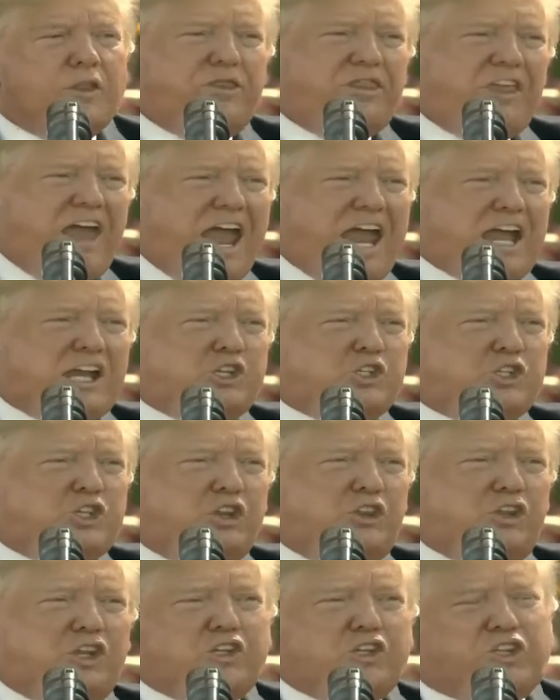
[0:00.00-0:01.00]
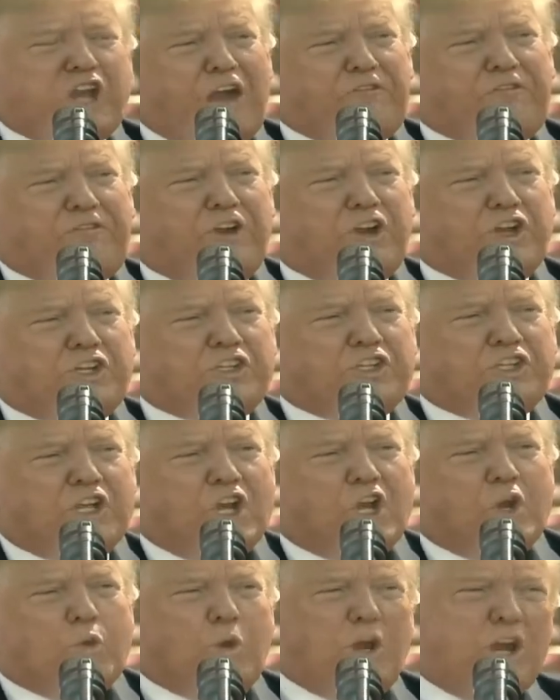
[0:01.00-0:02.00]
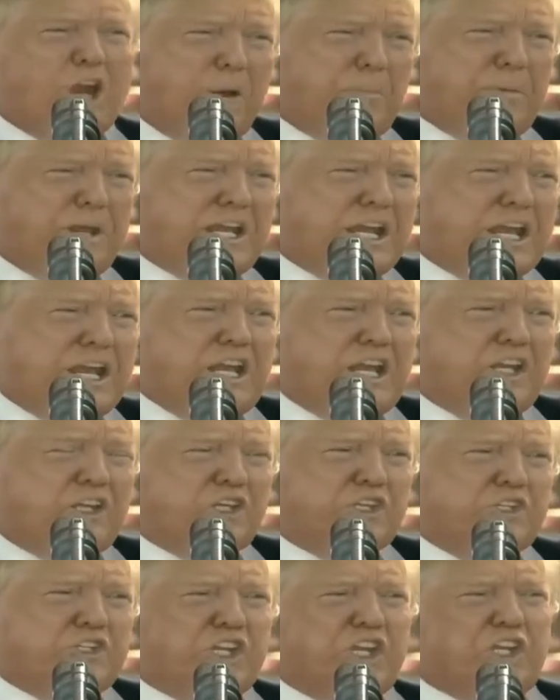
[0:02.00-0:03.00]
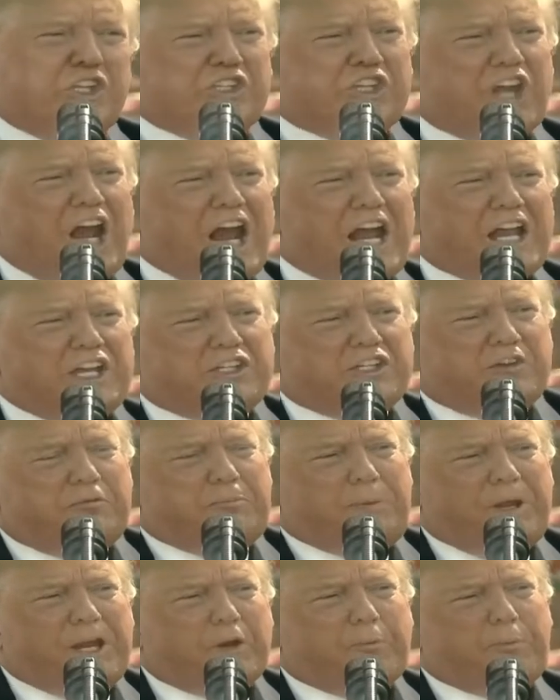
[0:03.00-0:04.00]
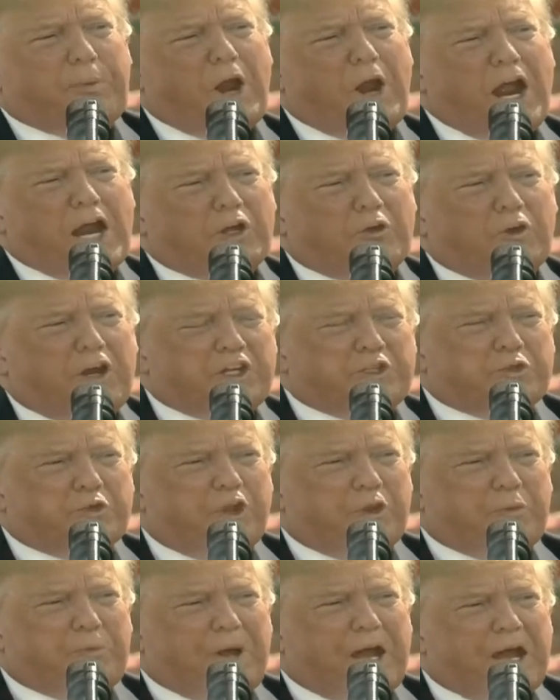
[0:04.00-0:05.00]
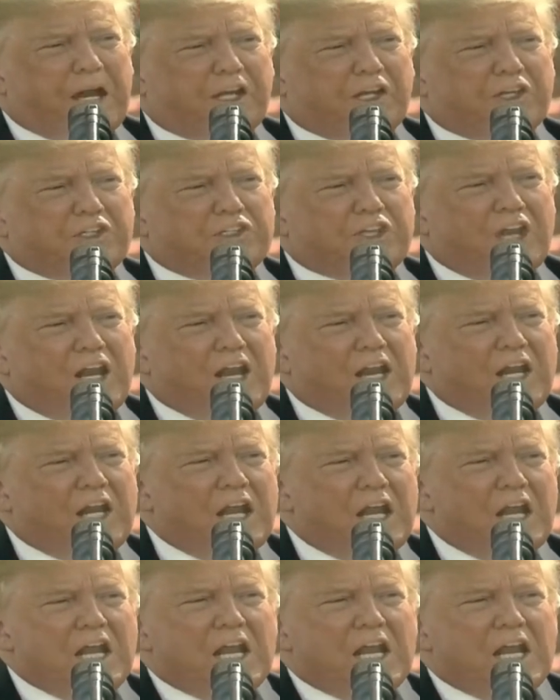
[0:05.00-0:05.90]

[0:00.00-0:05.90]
Thanks to these efforts, we are beginning to see signs of big progress with Pakistan,